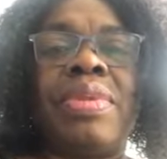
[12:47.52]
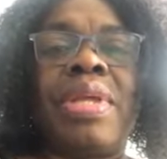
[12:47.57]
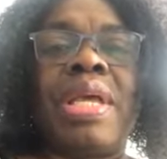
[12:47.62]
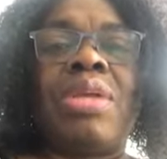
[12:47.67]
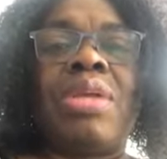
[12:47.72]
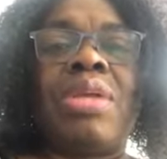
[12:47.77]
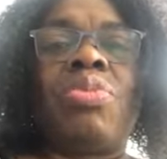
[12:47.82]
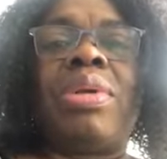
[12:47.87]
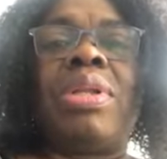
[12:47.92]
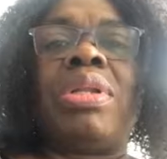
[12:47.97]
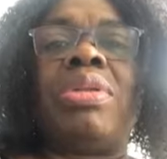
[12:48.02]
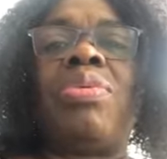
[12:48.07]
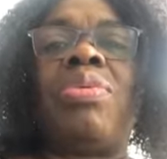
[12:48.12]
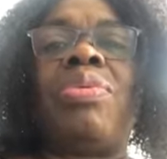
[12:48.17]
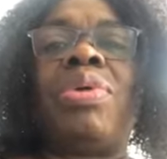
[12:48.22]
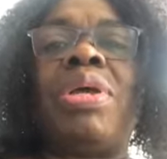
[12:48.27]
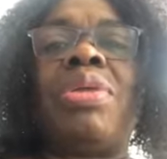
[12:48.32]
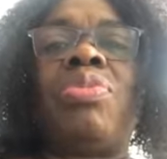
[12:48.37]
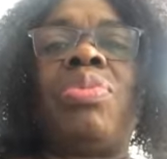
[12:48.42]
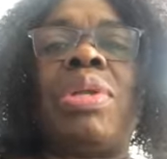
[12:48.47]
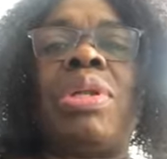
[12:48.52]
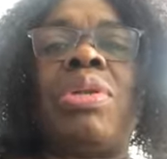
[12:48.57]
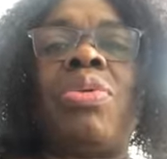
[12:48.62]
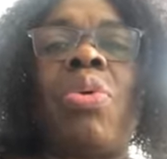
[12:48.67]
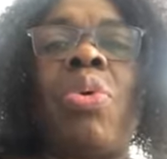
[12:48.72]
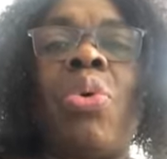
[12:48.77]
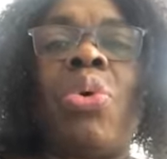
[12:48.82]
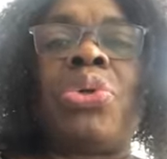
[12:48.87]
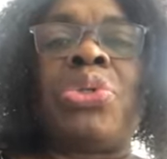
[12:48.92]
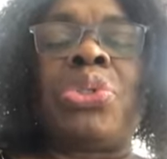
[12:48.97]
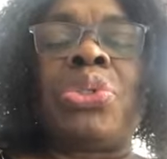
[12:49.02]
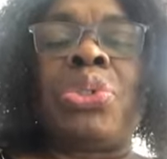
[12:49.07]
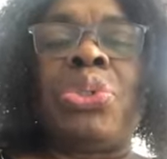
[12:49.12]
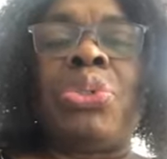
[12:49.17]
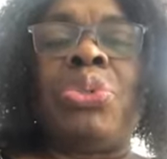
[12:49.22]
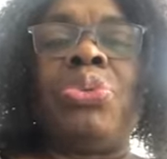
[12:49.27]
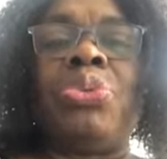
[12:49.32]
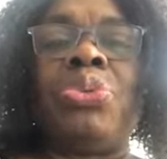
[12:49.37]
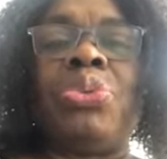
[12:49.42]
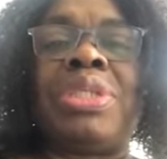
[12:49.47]
It will cause
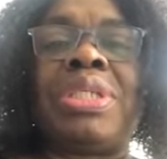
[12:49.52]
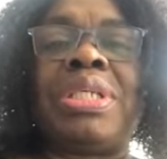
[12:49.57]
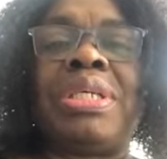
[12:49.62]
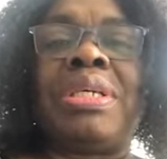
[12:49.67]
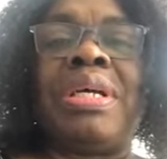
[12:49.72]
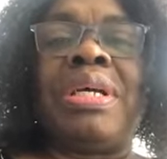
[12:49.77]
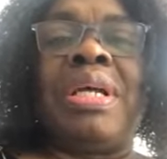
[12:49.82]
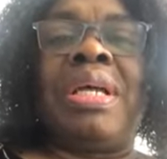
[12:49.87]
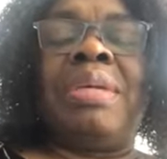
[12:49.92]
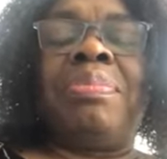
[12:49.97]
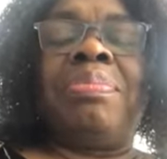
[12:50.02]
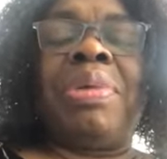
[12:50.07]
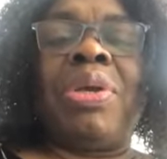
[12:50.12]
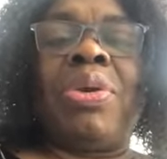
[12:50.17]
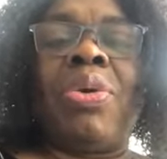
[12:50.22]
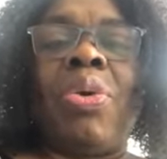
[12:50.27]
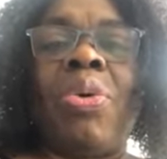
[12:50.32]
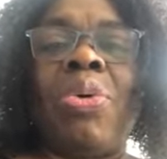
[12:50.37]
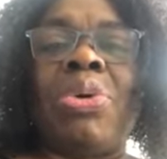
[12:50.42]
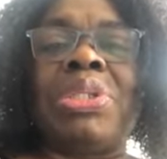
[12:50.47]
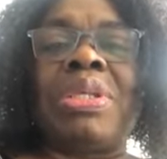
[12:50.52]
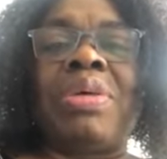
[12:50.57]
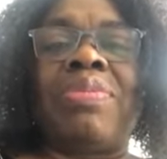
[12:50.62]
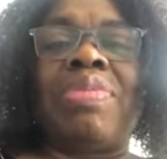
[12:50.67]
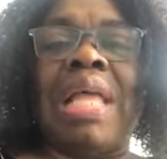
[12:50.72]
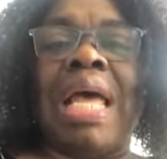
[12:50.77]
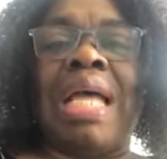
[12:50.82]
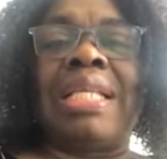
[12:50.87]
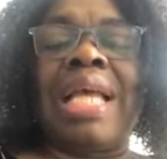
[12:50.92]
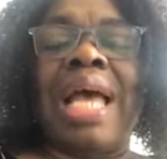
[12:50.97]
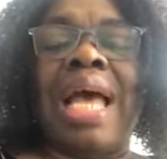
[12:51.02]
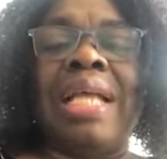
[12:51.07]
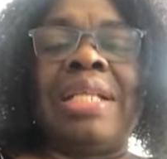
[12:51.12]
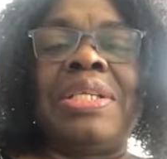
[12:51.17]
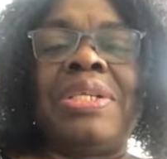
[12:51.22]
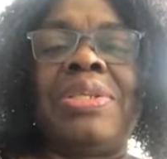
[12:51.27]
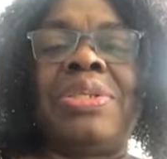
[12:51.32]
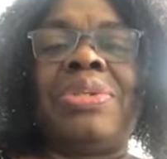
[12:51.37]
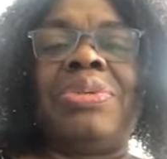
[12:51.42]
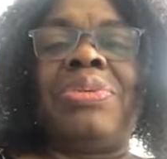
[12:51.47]
you to, because of that
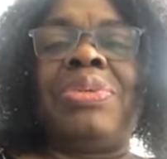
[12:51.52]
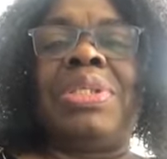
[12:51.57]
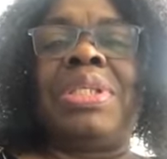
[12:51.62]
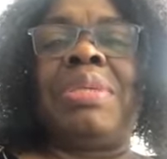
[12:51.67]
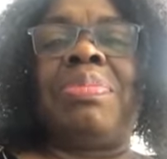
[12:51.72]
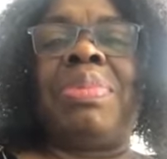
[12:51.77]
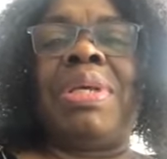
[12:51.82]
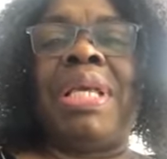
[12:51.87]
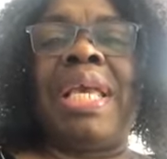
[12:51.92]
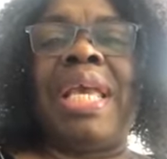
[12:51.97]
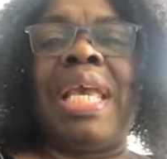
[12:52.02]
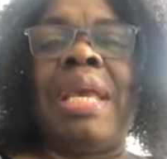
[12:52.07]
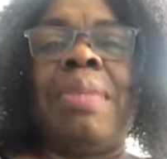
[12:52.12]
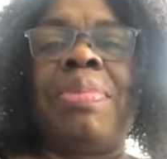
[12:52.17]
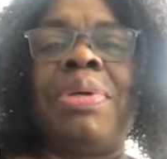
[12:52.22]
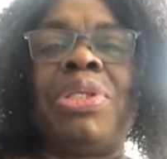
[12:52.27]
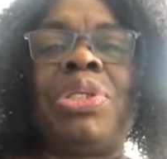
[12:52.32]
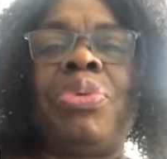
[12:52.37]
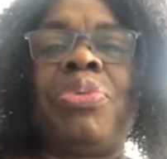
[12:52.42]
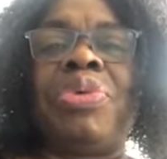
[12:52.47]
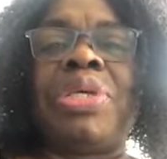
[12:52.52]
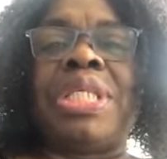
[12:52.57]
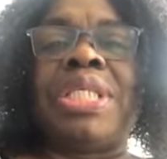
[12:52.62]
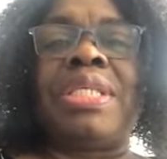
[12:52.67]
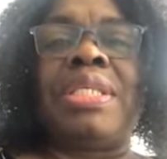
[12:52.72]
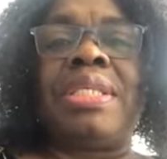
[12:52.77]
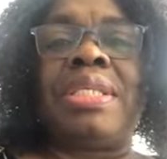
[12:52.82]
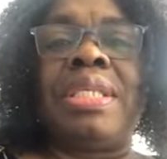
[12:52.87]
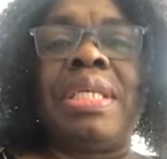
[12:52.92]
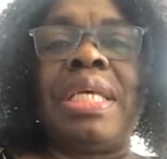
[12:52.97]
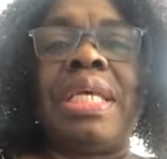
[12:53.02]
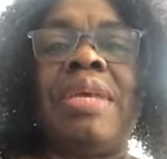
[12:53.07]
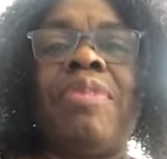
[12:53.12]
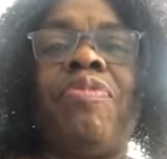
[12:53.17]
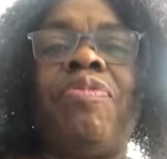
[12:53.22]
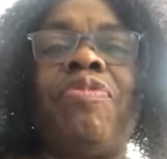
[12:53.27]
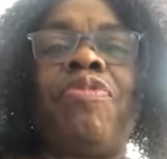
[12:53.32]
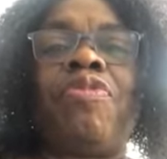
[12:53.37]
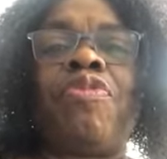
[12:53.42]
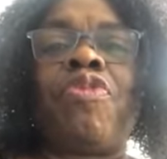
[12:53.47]
attitude, to be able to
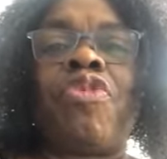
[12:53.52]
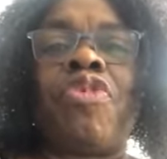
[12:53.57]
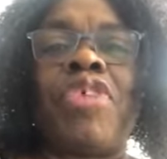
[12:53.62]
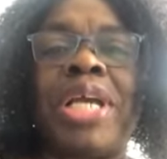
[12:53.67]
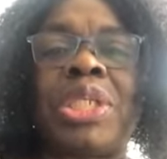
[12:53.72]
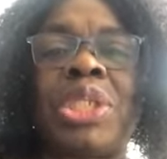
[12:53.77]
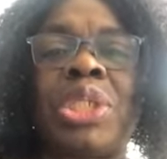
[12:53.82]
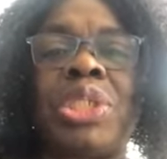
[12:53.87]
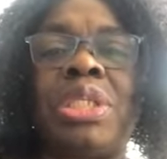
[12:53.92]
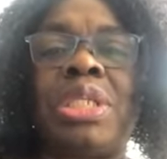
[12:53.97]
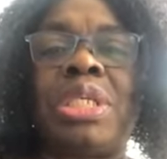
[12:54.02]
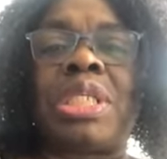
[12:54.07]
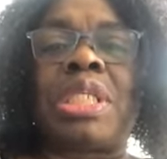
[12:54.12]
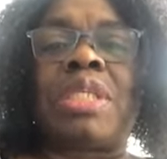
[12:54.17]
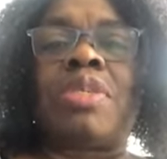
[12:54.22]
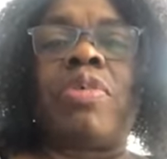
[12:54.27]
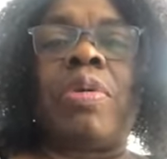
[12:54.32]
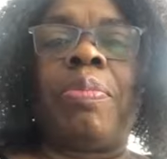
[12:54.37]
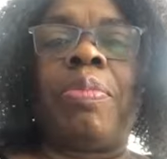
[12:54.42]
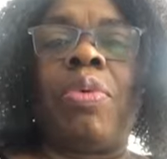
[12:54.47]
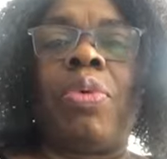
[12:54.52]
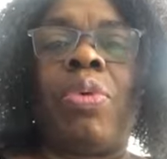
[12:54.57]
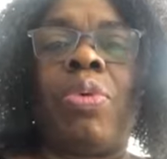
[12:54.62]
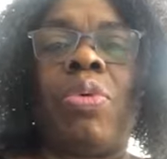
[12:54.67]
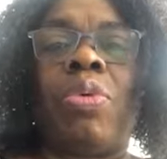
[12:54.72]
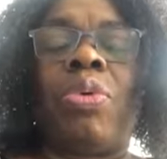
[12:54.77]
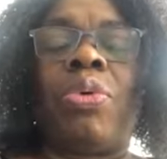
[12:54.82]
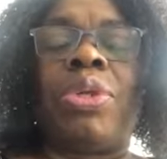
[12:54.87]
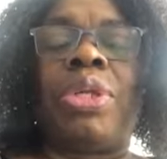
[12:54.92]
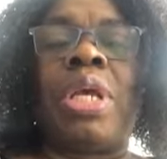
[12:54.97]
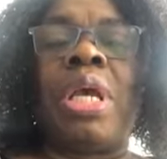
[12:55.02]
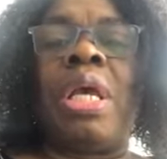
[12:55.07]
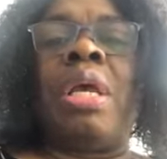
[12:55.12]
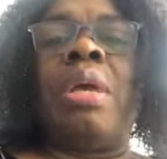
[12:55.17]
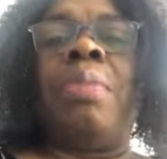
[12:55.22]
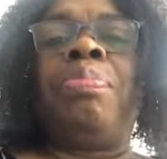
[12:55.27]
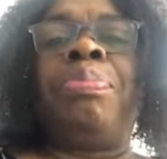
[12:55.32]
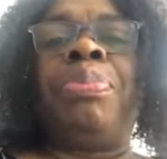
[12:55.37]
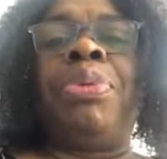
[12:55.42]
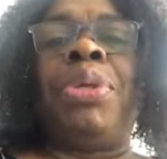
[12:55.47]
receive freshness from God,
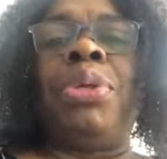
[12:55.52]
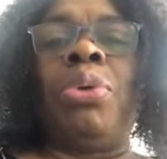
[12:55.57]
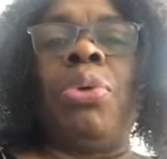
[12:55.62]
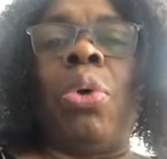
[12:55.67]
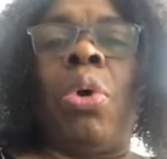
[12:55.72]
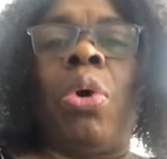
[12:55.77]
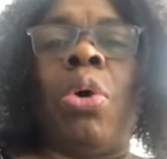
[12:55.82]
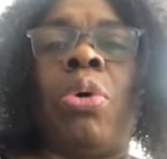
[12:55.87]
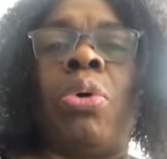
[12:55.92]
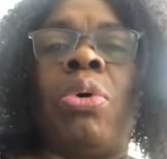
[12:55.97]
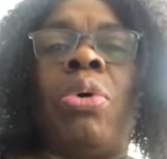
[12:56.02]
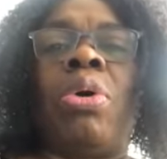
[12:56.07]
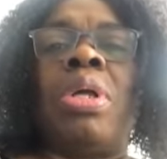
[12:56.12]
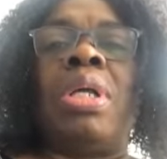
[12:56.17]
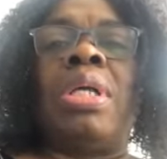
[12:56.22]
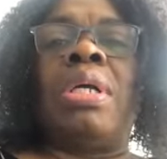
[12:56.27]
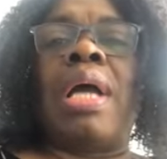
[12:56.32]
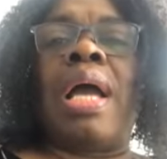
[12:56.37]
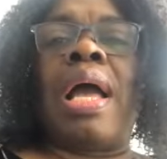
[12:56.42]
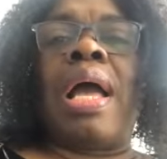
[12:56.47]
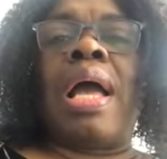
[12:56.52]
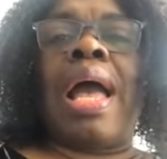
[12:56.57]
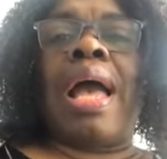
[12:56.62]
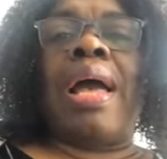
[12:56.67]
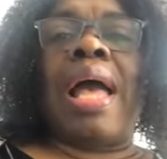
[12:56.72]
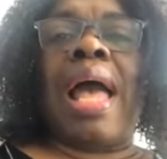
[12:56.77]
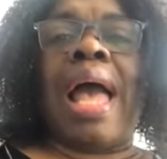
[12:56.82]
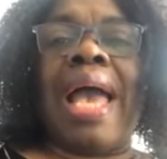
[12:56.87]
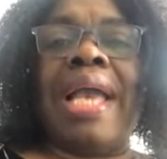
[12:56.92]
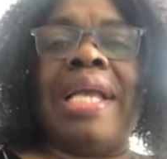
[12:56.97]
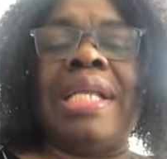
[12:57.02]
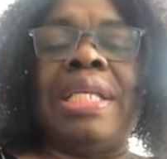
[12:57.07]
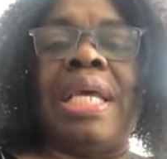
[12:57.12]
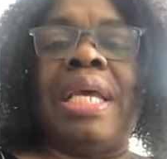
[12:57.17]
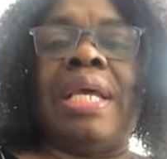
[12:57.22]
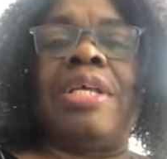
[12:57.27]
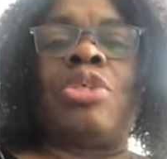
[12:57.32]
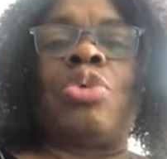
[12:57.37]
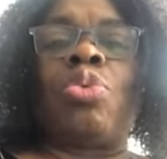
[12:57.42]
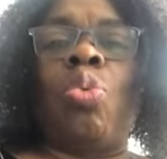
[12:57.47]
pure
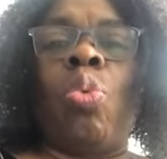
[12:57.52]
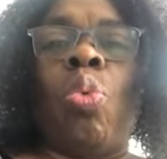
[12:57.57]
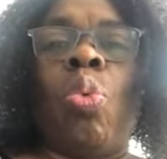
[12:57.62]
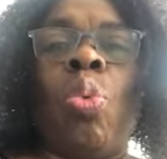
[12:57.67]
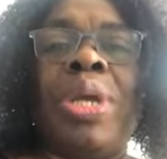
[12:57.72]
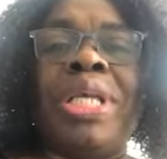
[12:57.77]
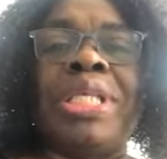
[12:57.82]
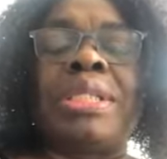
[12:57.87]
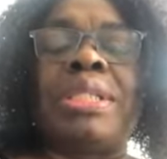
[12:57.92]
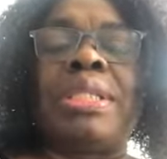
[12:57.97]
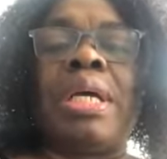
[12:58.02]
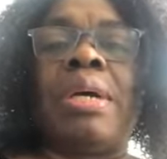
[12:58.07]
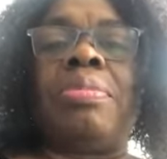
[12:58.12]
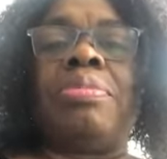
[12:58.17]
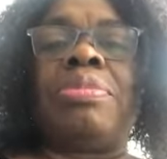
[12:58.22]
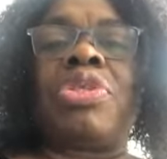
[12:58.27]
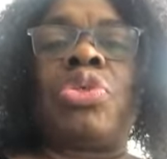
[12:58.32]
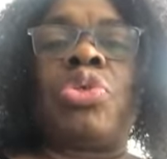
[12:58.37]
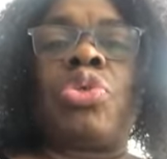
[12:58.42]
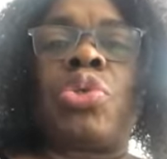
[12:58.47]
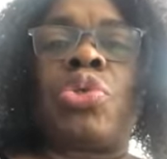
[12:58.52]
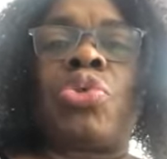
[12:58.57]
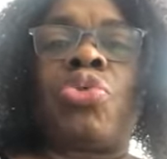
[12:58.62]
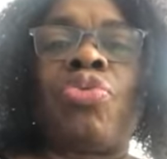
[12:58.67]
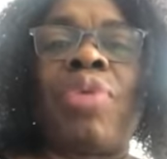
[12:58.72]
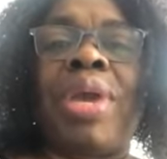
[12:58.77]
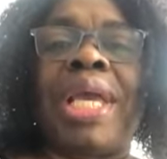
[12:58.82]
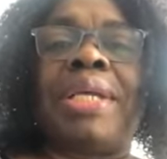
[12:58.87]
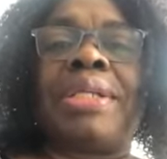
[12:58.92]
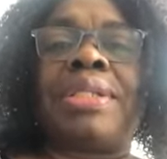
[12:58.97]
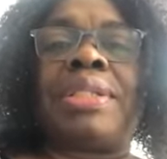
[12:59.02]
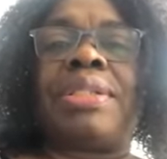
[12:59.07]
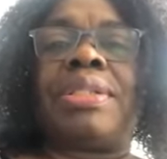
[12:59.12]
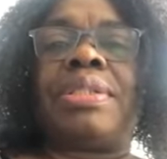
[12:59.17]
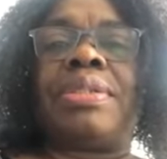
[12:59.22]
ideas, wisdom, strength